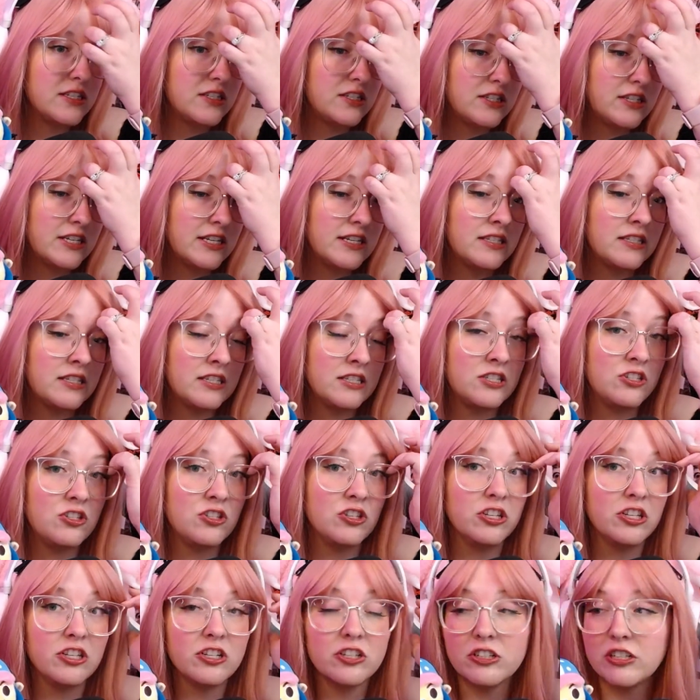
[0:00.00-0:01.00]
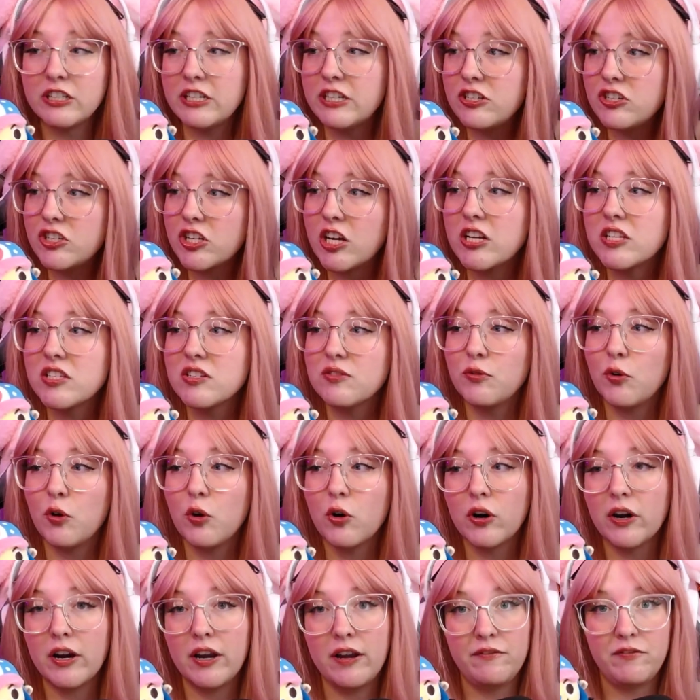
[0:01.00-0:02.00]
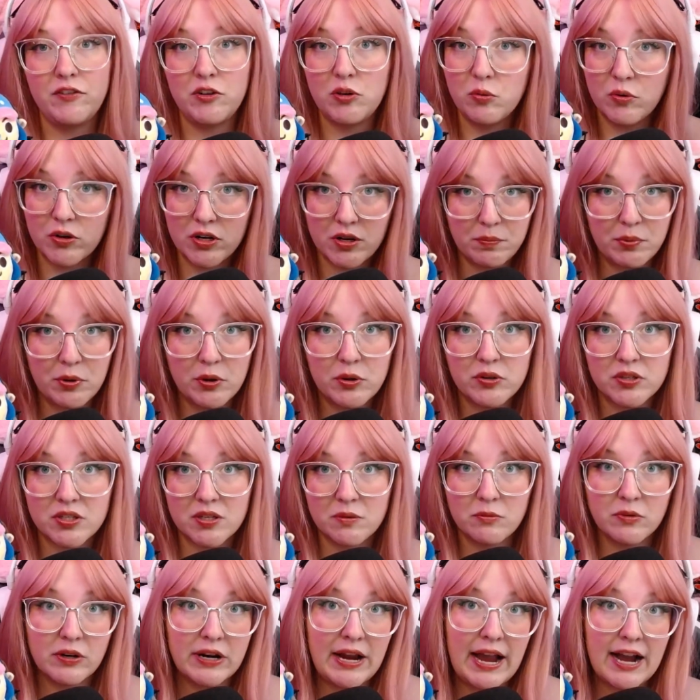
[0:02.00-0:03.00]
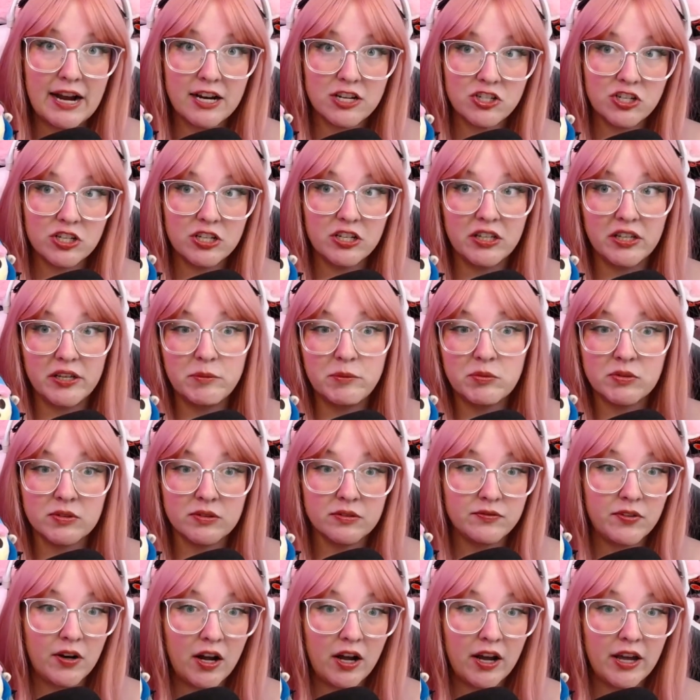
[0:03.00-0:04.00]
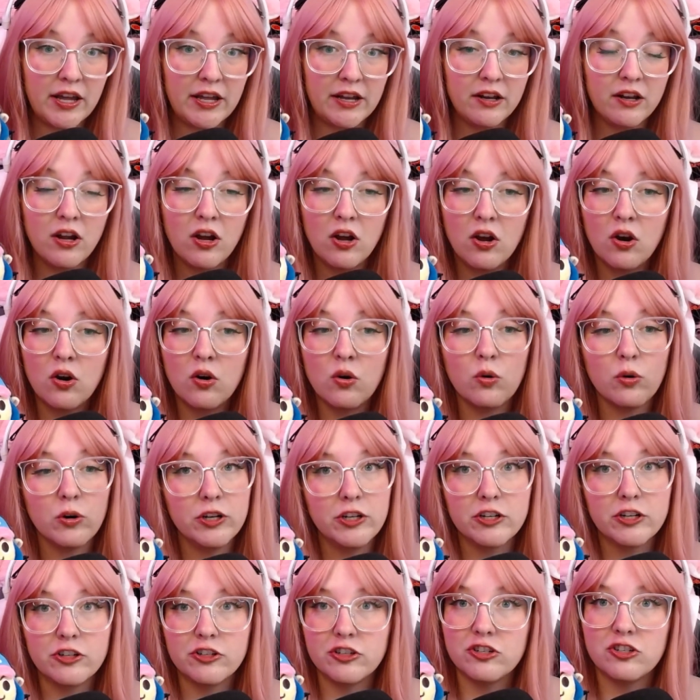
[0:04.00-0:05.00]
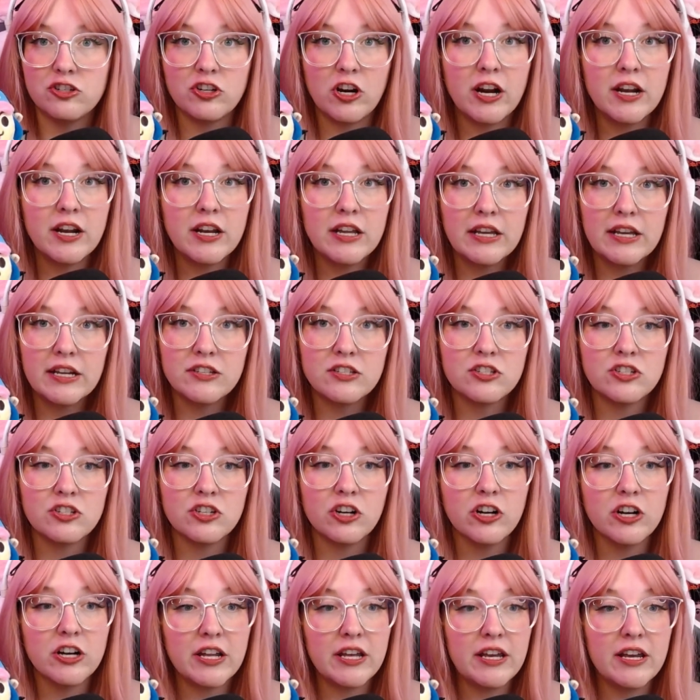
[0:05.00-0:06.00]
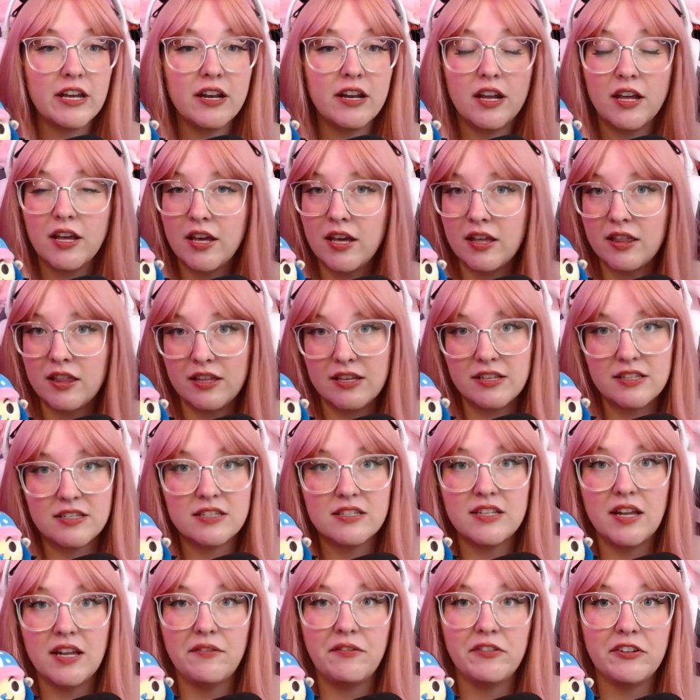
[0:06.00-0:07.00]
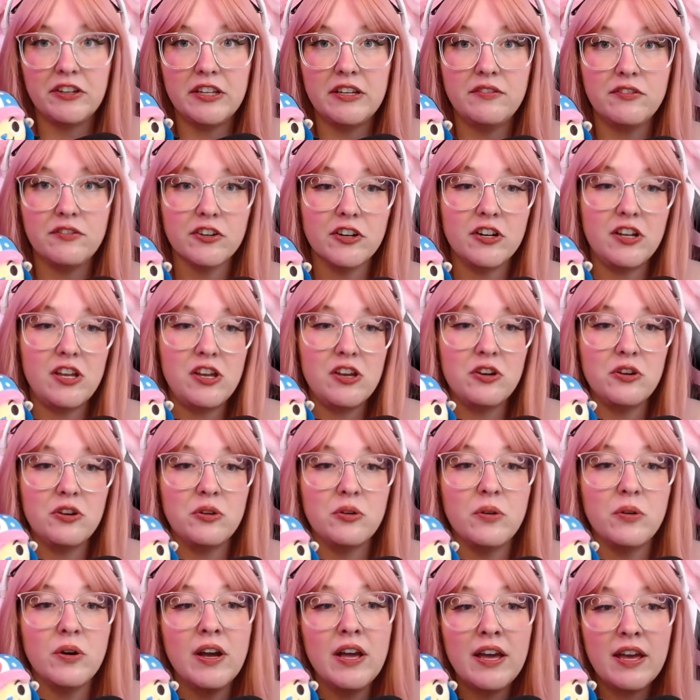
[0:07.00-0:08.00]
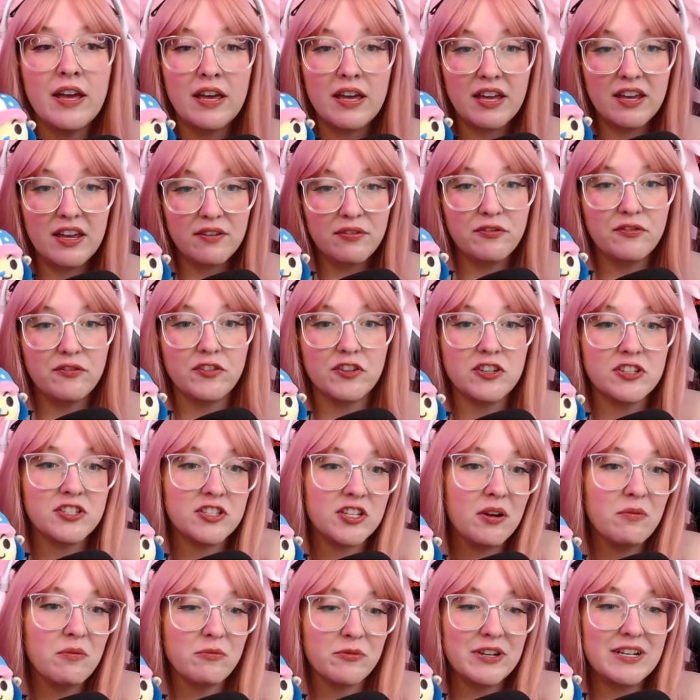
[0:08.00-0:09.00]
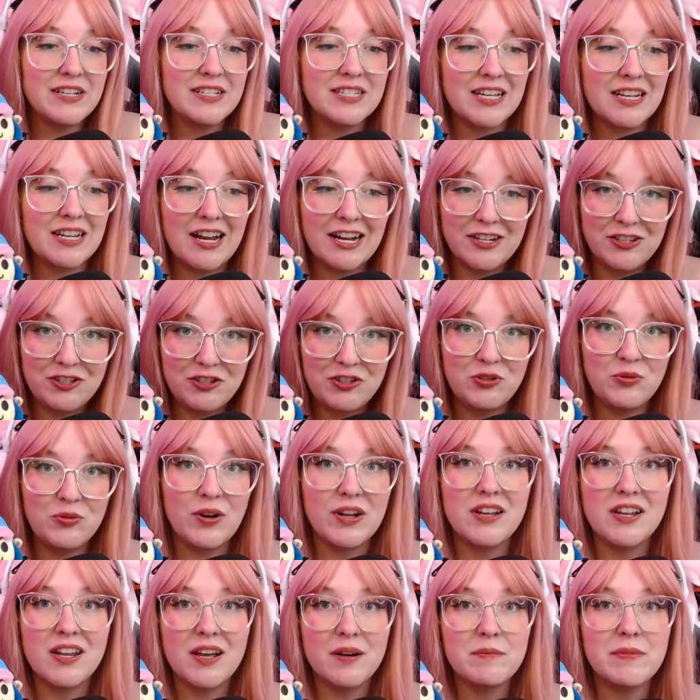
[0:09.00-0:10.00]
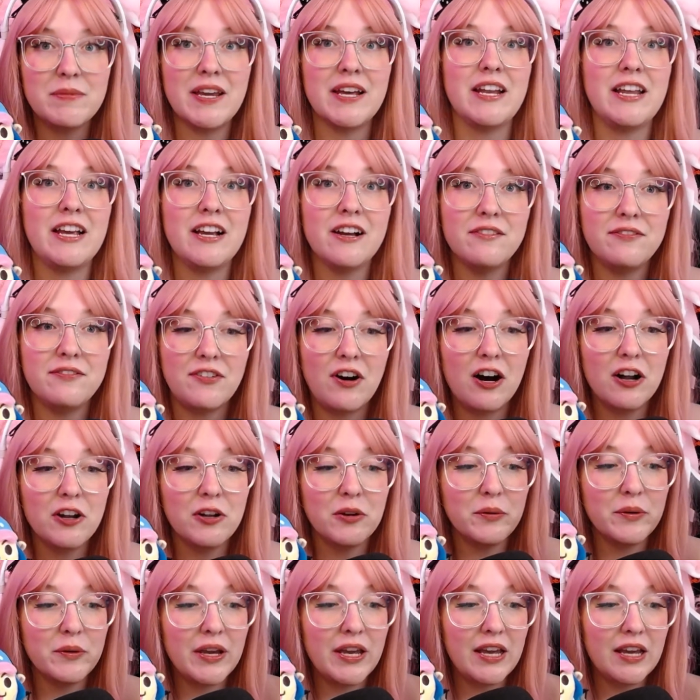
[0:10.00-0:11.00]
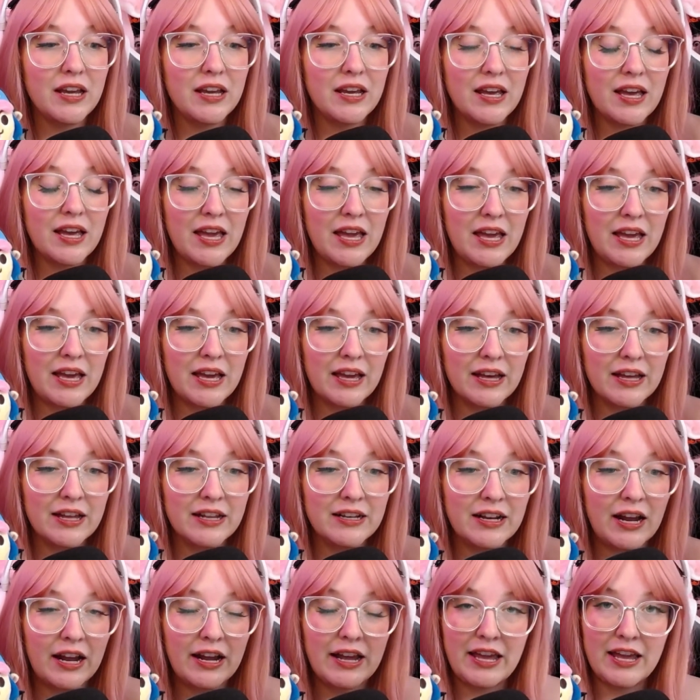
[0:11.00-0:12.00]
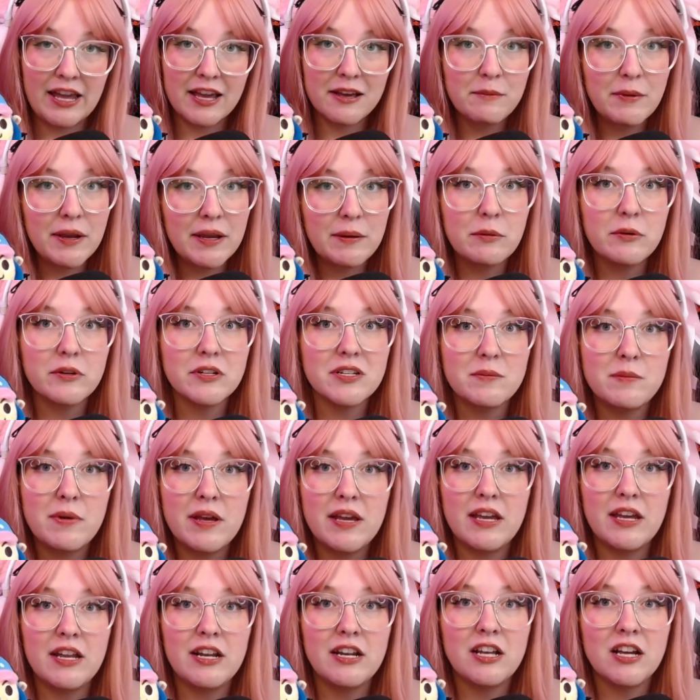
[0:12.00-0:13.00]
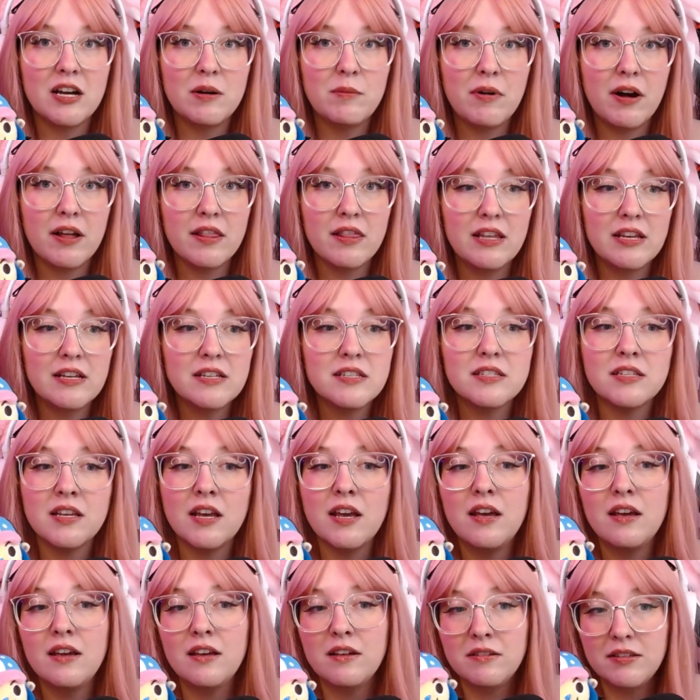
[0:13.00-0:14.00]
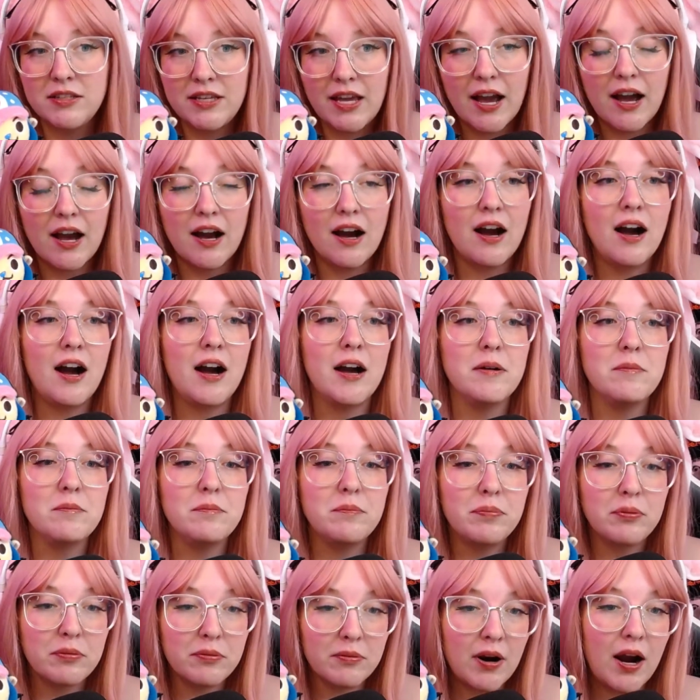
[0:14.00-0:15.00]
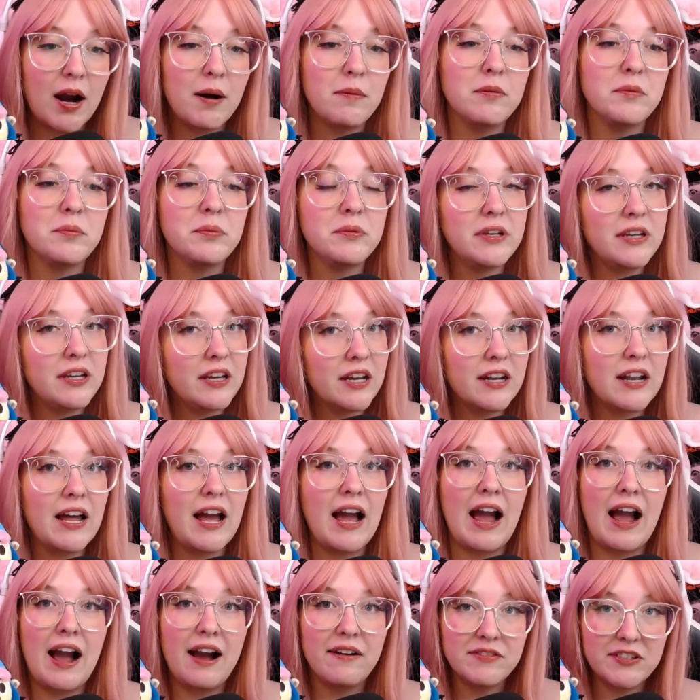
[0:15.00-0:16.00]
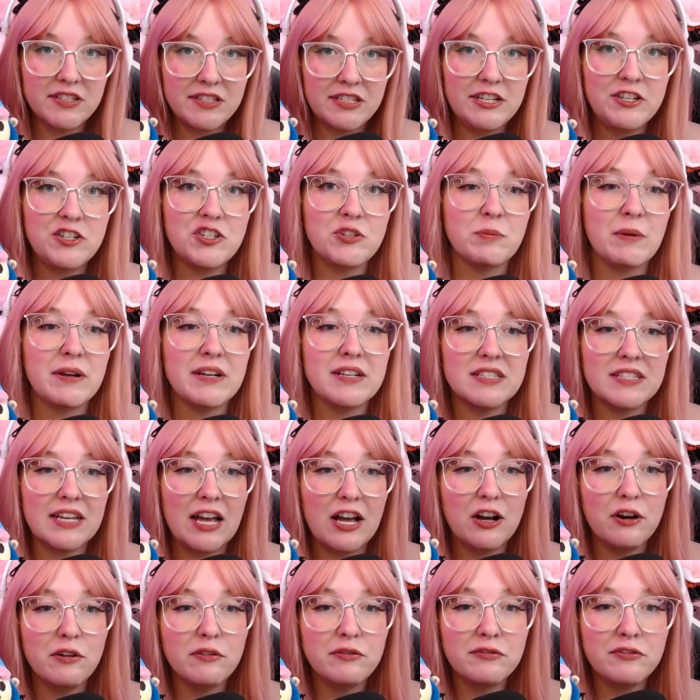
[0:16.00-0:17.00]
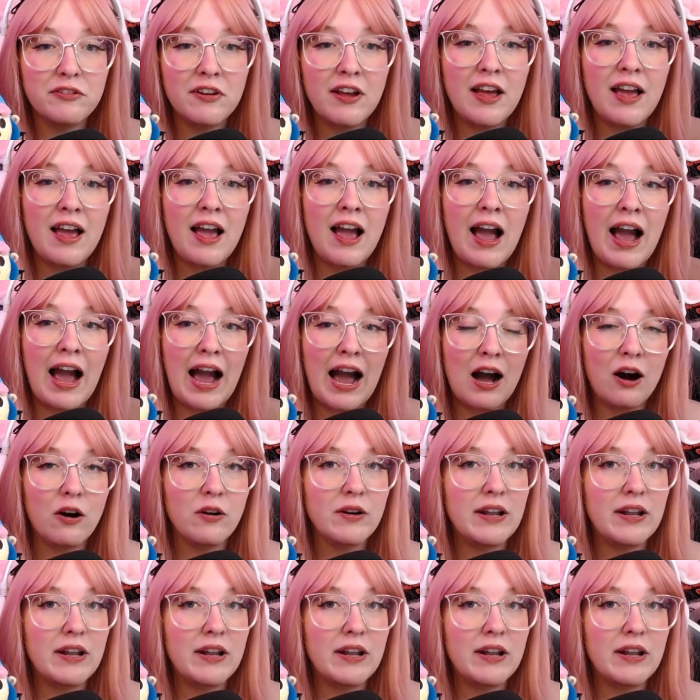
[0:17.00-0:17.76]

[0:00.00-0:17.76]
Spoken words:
This is literally just for if you want to post some reaction clips for fun, or you're just trying to get started. This is definitely for you. If for some reason I do end up getting a following and I am able to make income on this, yeah, I'm probably gonna have to teach myself how to